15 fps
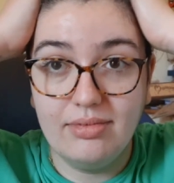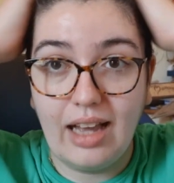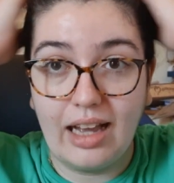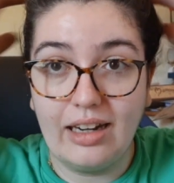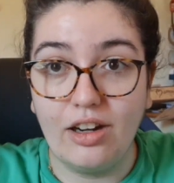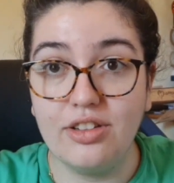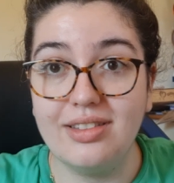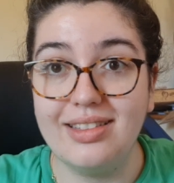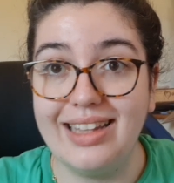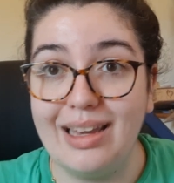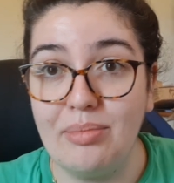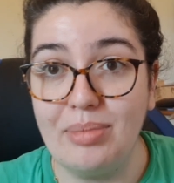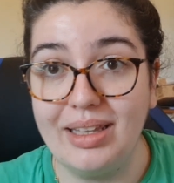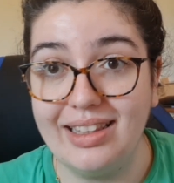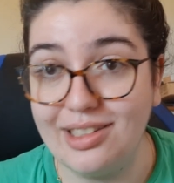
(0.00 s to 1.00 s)
I lost it
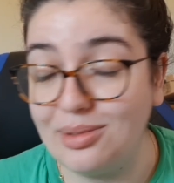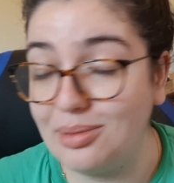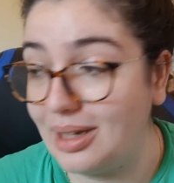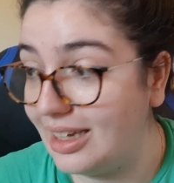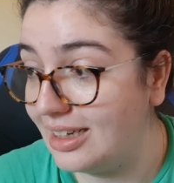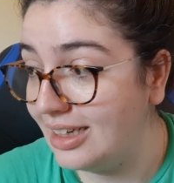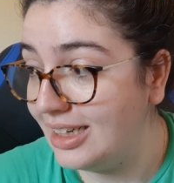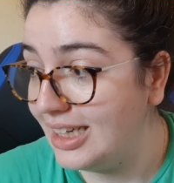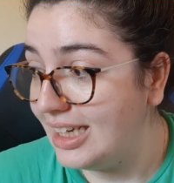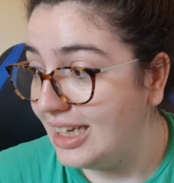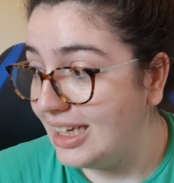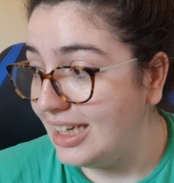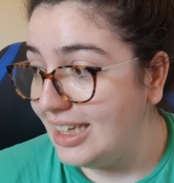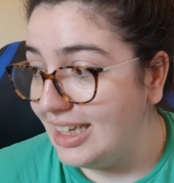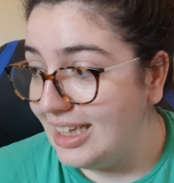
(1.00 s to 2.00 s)
a bit this week.
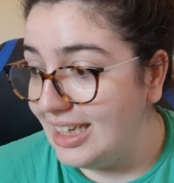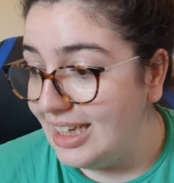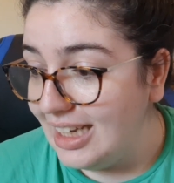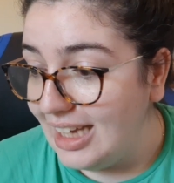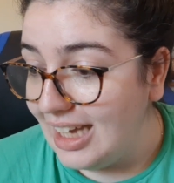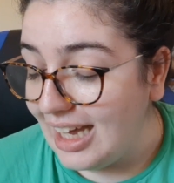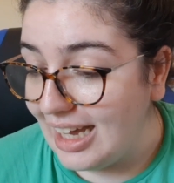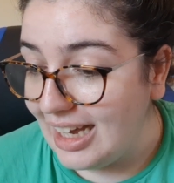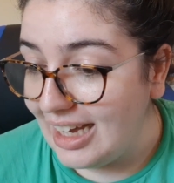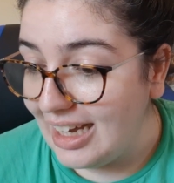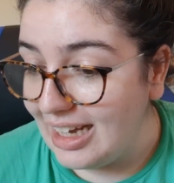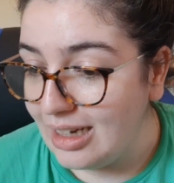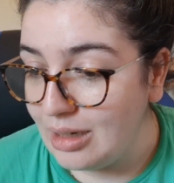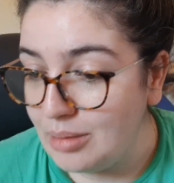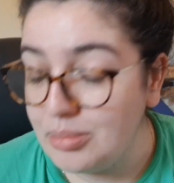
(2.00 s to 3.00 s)

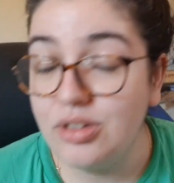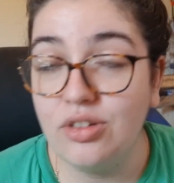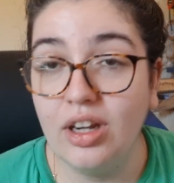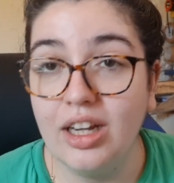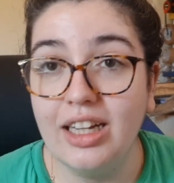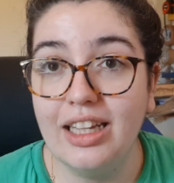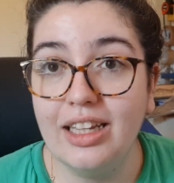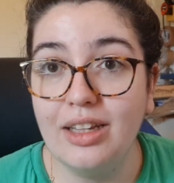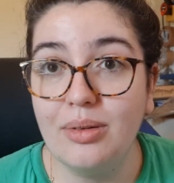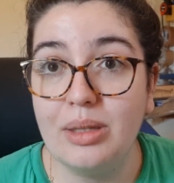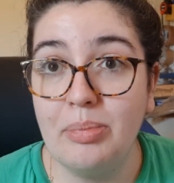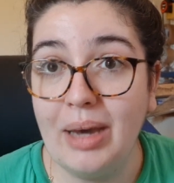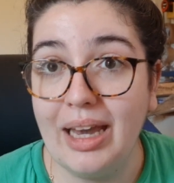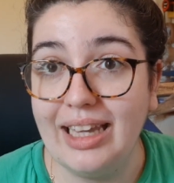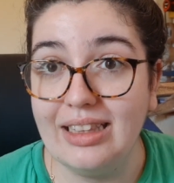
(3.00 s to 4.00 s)
I'm struggling
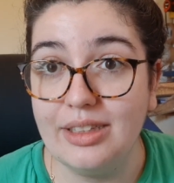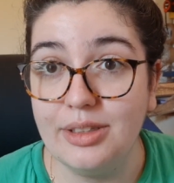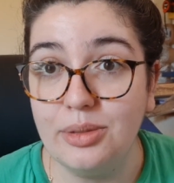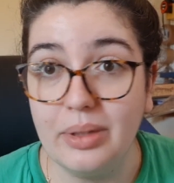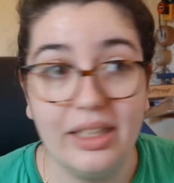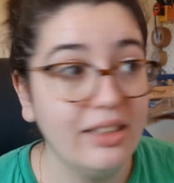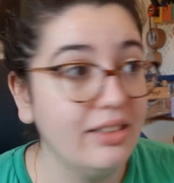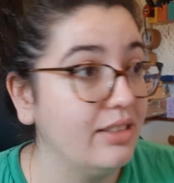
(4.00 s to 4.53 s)
with pain this week,